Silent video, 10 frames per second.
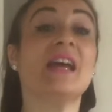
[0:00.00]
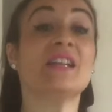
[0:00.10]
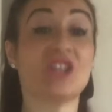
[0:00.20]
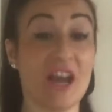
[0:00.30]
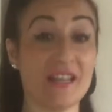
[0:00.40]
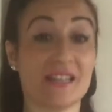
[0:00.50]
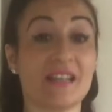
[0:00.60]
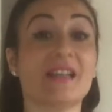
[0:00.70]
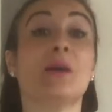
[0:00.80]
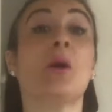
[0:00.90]
chest
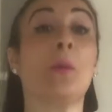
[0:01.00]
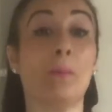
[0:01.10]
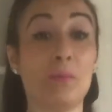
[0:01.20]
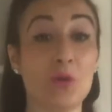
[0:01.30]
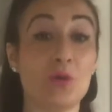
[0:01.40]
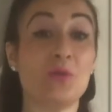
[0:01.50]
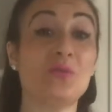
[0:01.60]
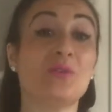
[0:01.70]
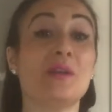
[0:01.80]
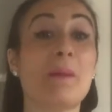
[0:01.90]
move
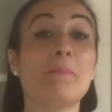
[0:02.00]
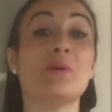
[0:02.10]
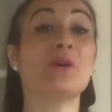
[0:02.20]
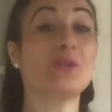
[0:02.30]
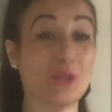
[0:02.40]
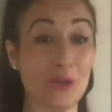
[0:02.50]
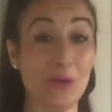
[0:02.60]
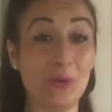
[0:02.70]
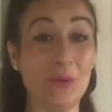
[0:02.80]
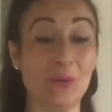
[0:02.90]
number
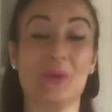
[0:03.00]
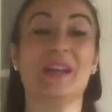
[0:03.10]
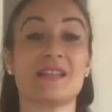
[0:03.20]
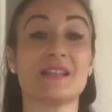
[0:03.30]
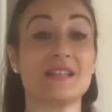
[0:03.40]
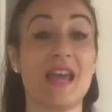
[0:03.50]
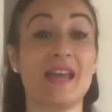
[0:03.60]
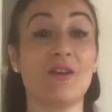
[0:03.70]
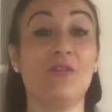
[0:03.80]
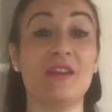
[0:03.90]
2. So
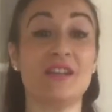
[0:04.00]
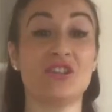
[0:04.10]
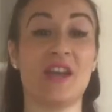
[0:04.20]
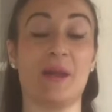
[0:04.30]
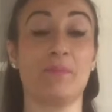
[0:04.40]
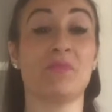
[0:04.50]
take a V shape.